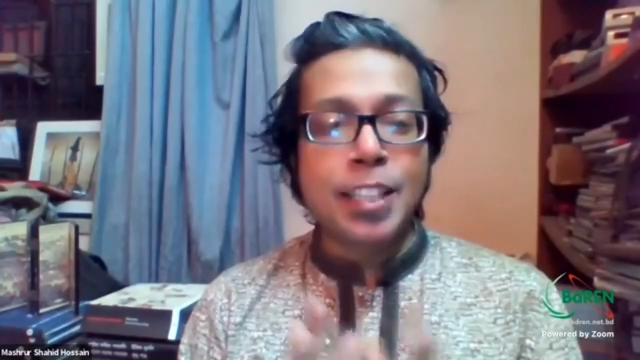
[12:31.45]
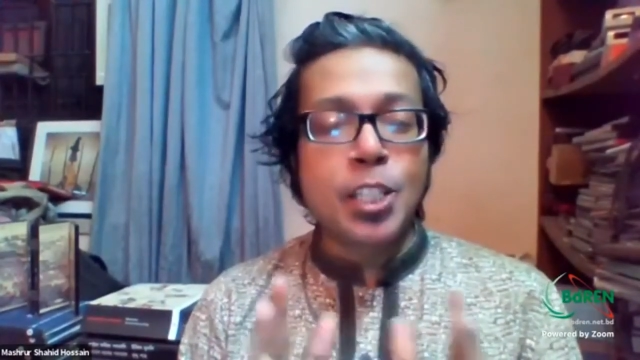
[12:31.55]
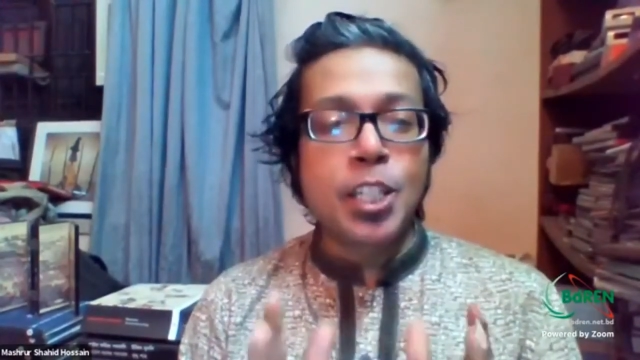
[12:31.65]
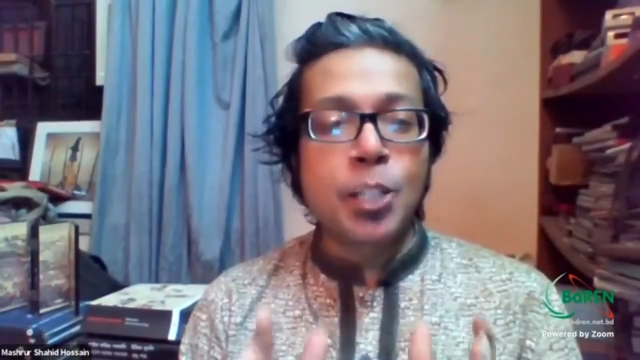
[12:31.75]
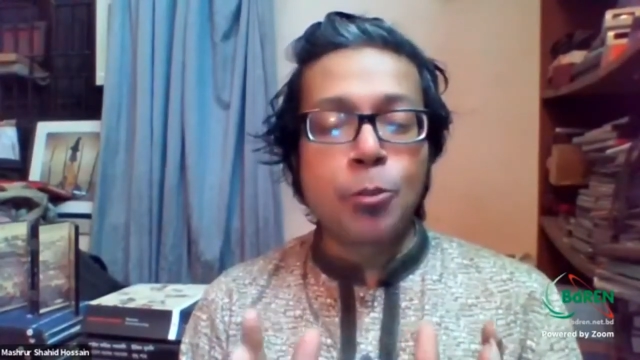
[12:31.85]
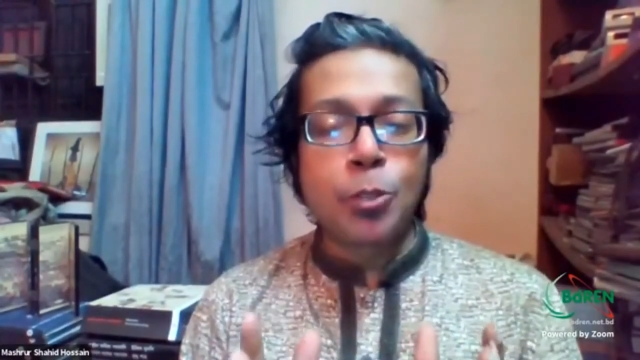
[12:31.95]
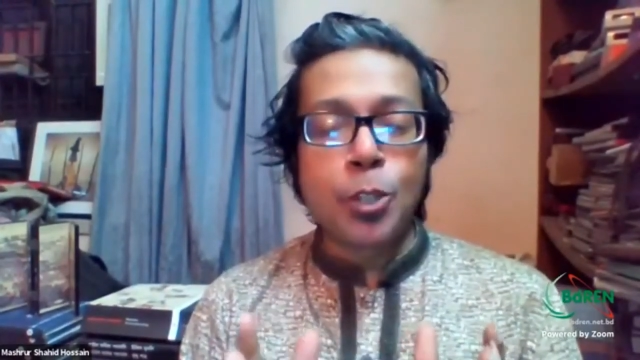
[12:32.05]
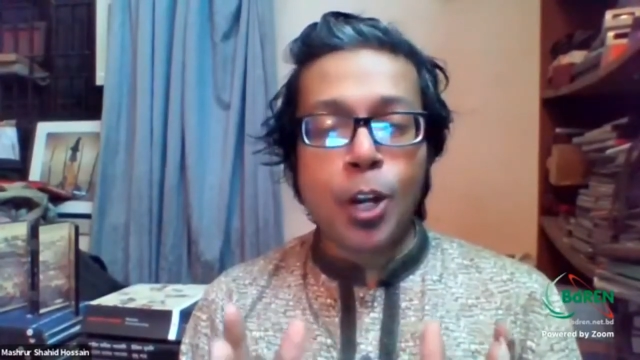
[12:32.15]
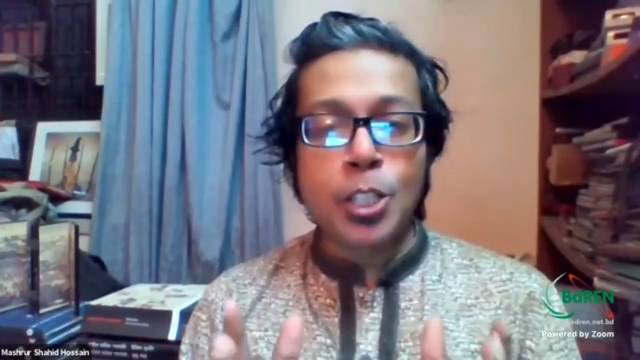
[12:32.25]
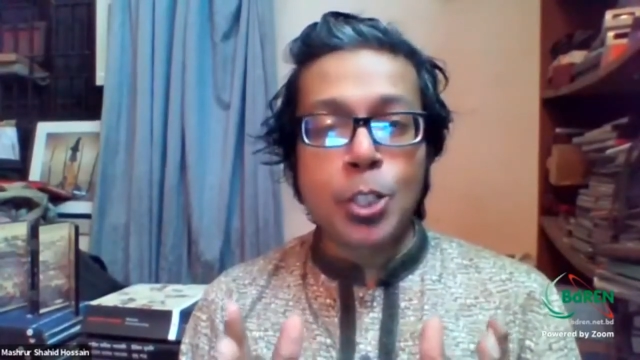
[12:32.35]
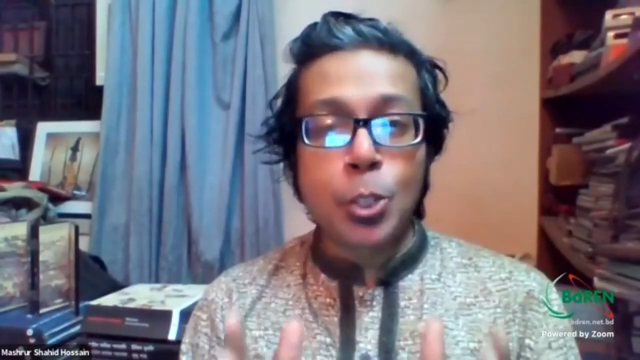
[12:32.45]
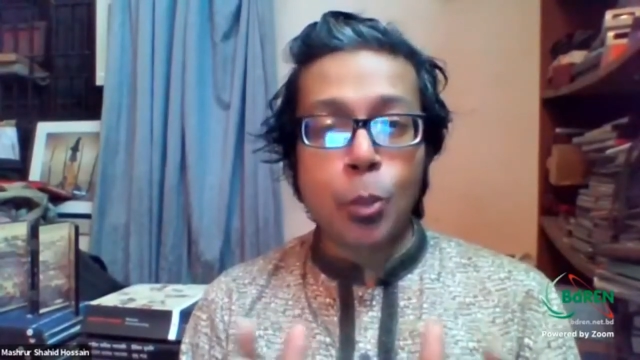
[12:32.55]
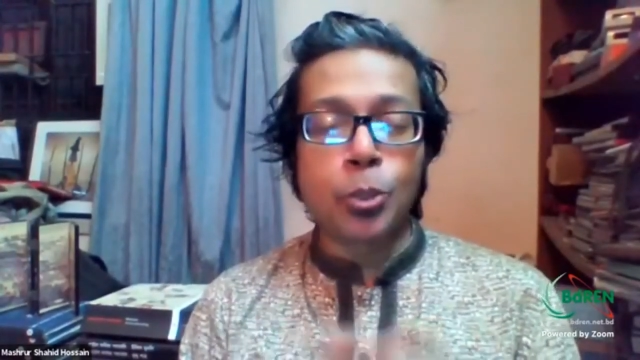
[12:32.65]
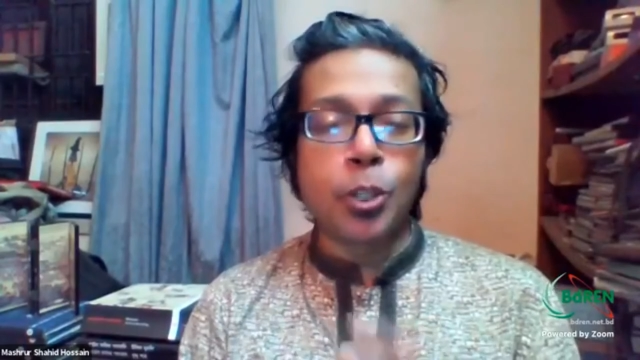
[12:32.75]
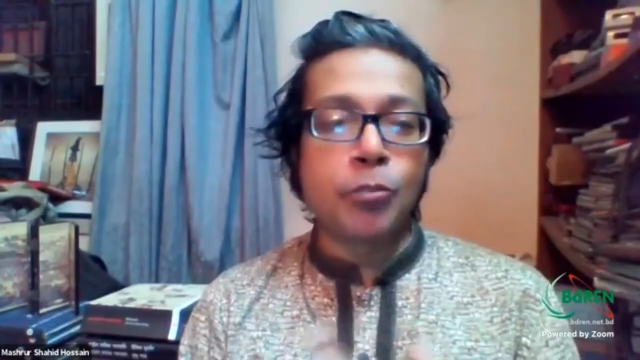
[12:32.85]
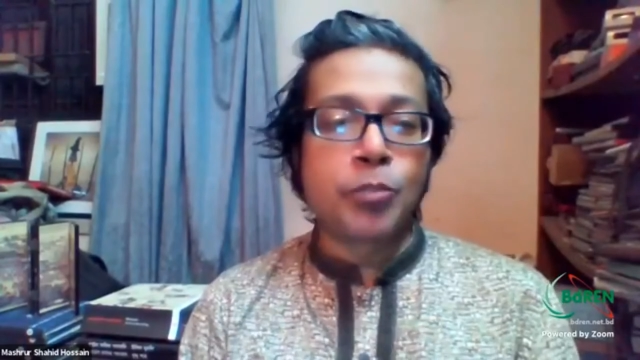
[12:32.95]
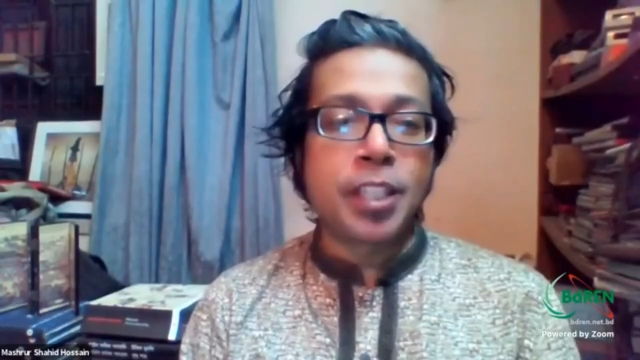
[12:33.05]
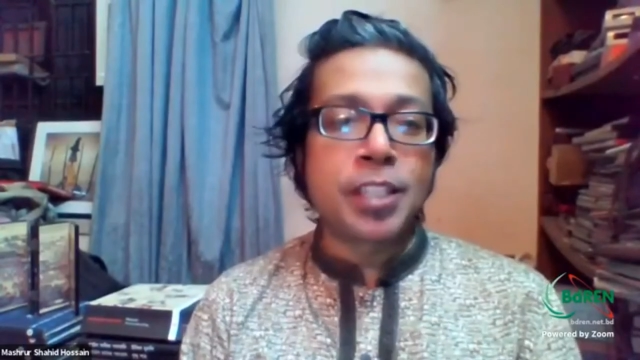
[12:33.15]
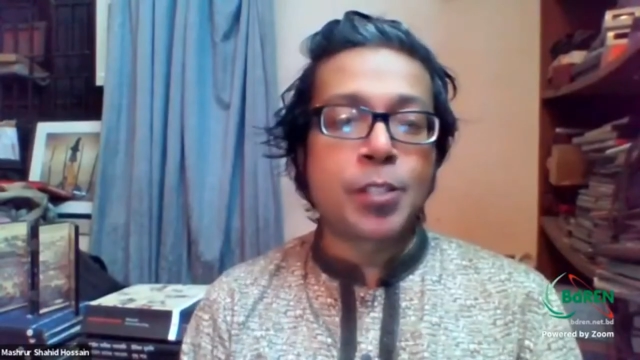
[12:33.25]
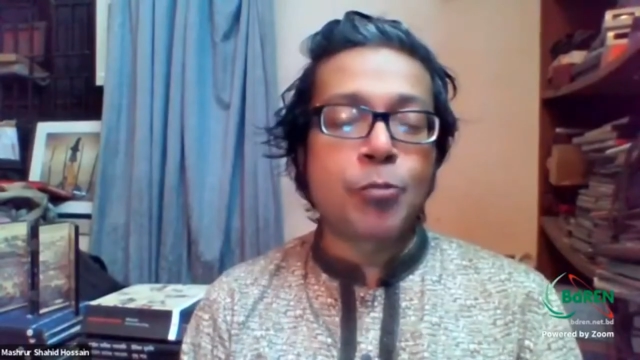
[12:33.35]
the tune on tone of
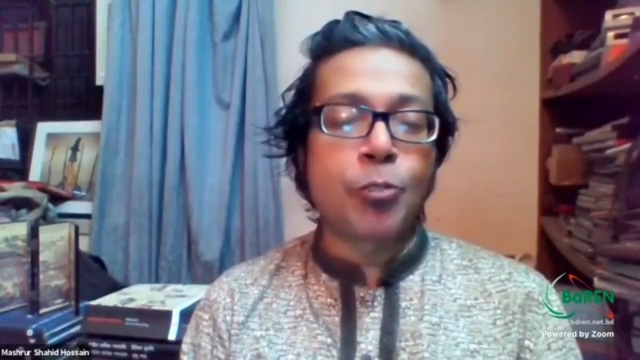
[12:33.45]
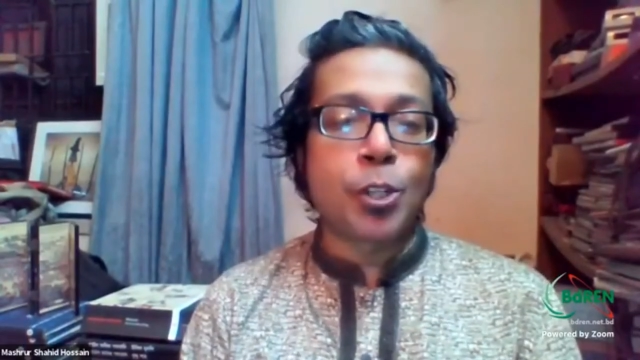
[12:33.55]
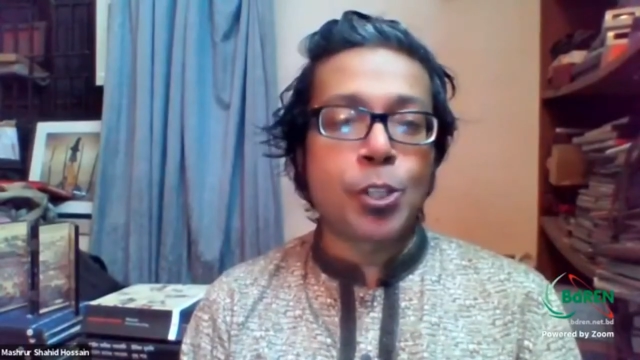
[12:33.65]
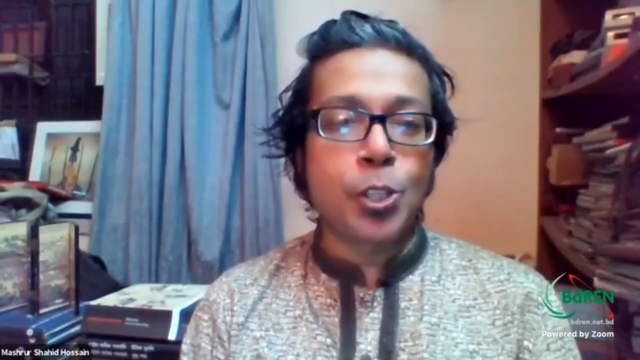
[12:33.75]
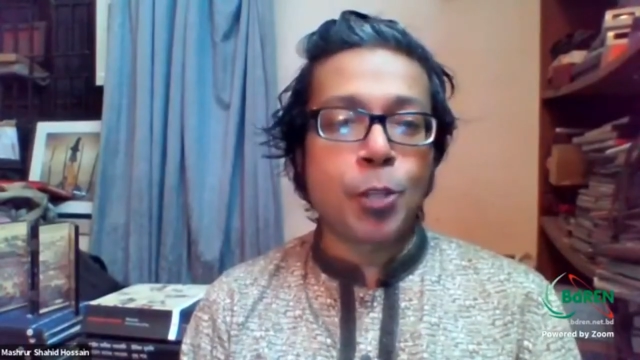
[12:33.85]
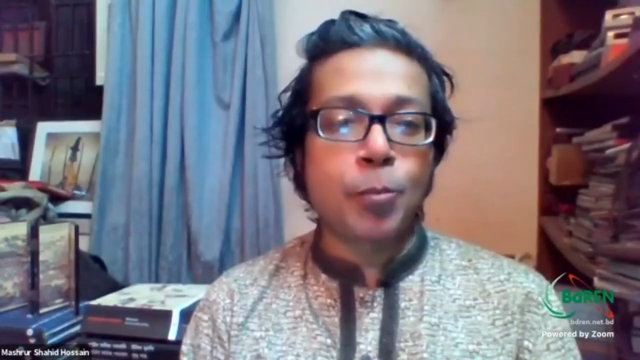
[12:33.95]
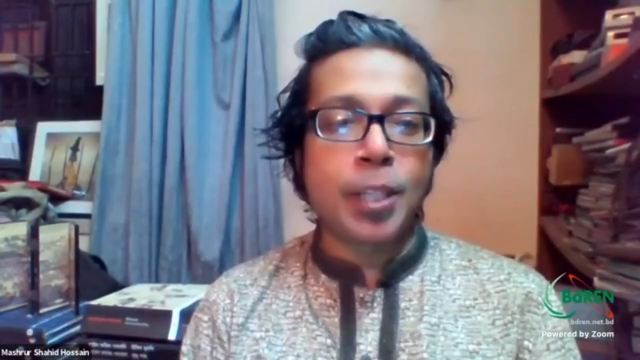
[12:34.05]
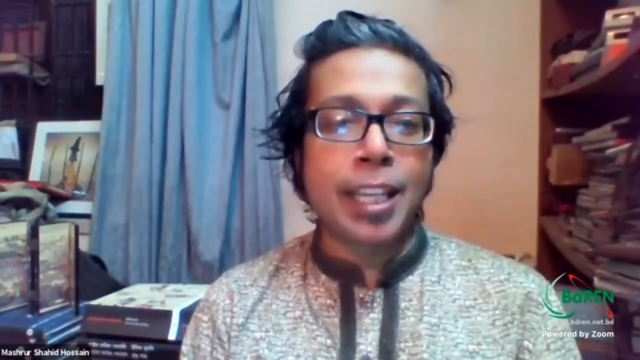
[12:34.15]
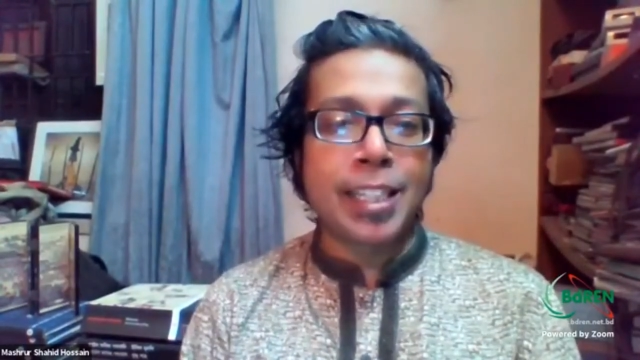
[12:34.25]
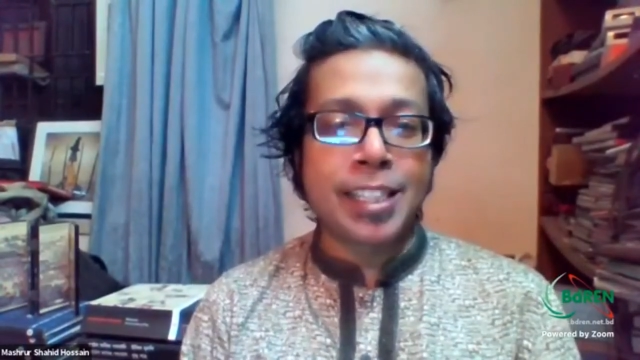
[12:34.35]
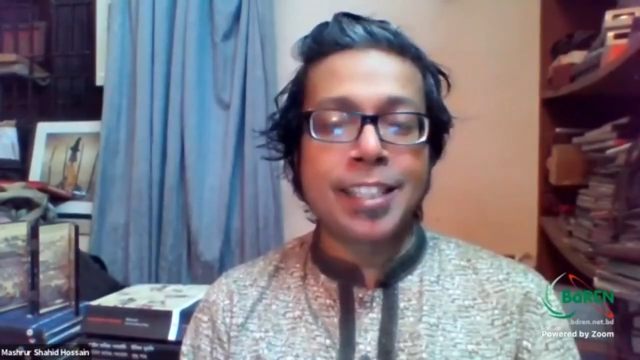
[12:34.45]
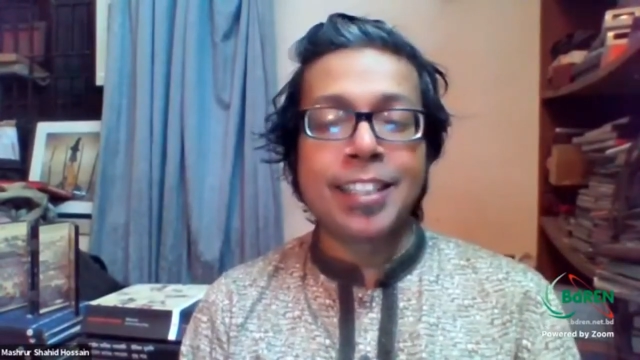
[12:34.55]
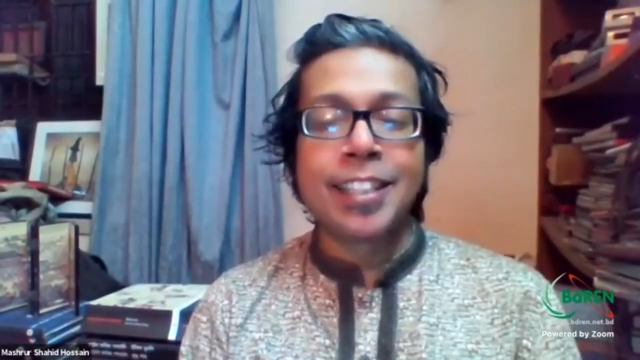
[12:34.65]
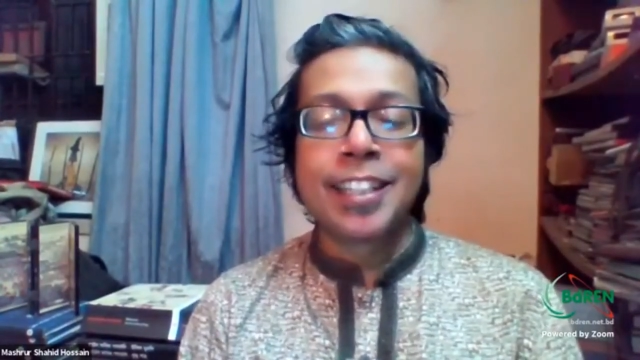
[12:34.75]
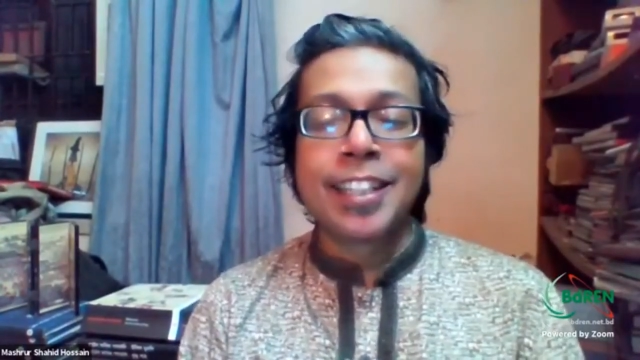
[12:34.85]
this workshop and lecture.